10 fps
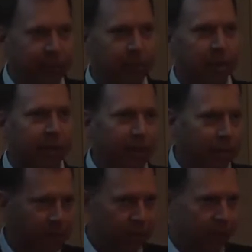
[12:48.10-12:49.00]
and compared
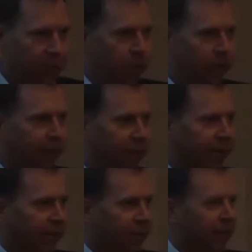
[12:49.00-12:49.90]
them with an electronic
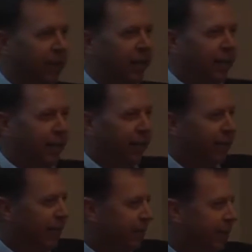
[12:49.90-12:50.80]
file.
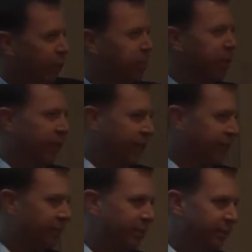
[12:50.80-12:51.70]
If they see
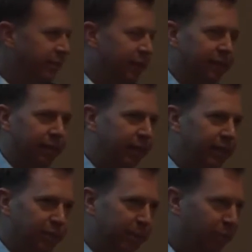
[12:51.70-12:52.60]
duplicates, and, and
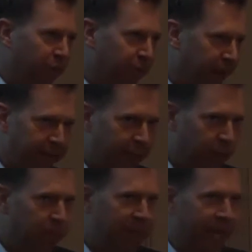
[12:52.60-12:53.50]
these will be four to
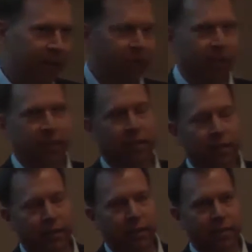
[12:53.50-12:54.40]
500 page uh,
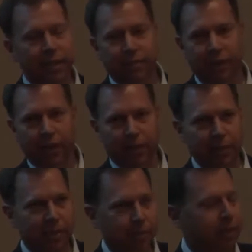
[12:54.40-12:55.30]
sets of
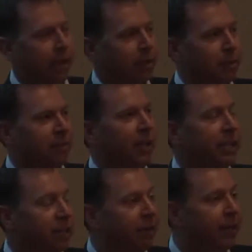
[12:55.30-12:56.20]
documents sometimes, but if they
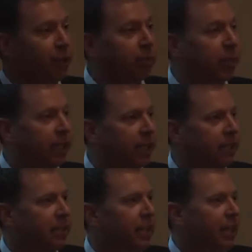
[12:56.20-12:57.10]
identify
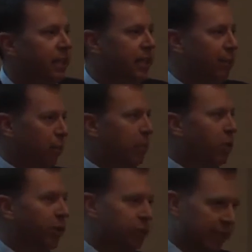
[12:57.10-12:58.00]
duplicates, then they will
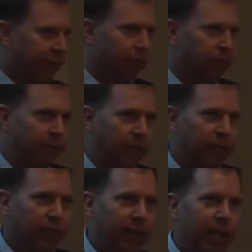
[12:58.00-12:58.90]
pull those out.
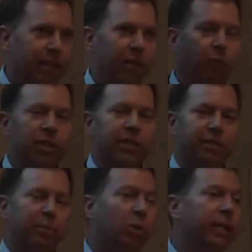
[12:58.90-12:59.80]
And then once
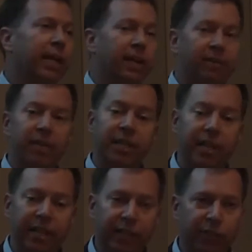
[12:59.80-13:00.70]
they've pulled out everything
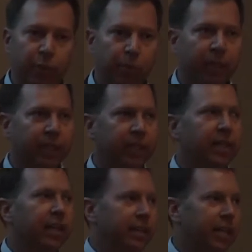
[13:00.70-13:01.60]
they think is
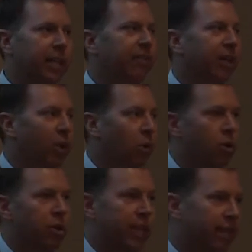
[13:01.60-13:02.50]
duplicate, then they've got to
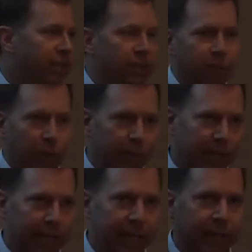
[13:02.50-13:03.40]
order the evidence all by
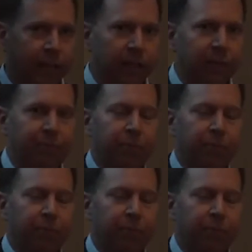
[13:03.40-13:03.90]
date